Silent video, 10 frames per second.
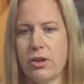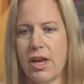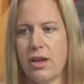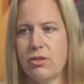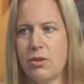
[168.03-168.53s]

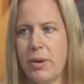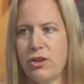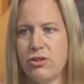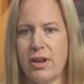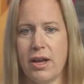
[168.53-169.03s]
case, the
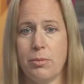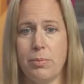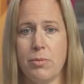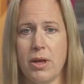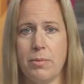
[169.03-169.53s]
patient had
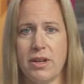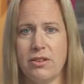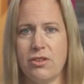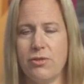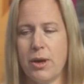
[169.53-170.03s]

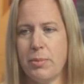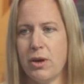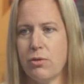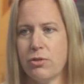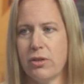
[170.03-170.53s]
admitted to
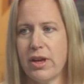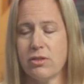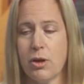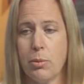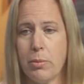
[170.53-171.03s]
vaping over the
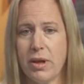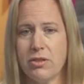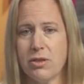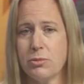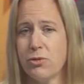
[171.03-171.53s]
last couple
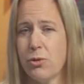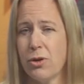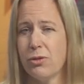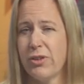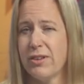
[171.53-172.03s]
months up to
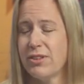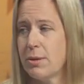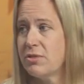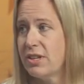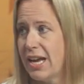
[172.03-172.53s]
four or five
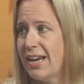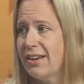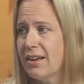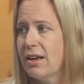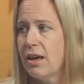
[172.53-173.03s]
times a
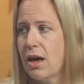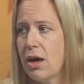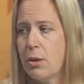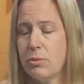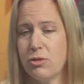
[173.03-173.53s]
day.
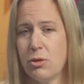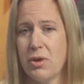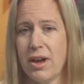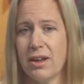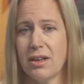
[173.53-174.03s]
Um, so
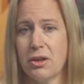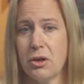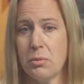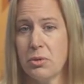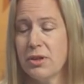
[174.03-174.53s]
not
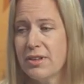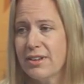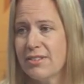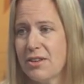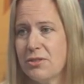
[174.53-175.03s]
completely
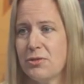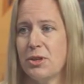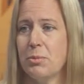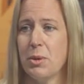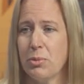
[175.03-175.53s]

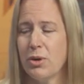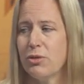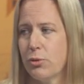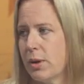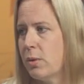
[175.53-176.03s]
excessively, but
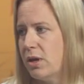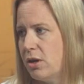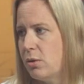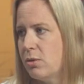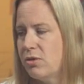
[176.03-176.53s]
pretty frequent
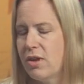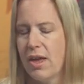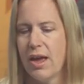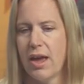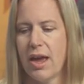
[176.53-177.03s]
use,
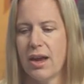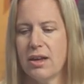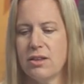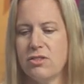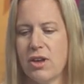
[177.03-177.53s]

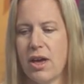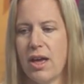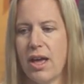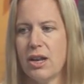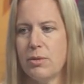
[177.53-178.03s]
and
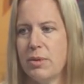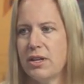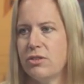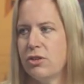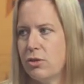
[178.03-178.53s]
uh, had
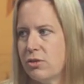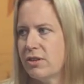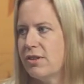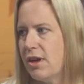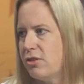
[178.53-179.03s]
admitted to
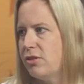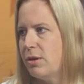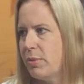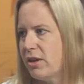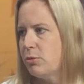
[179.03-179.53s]
using
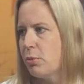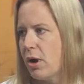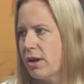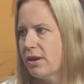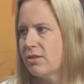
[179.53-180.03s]
THC-based
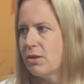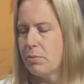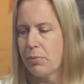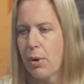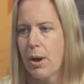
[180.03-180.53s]
products
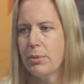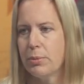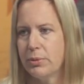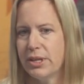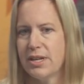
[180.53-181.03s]
and
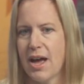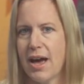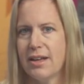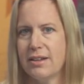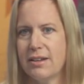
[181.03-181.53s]
probably not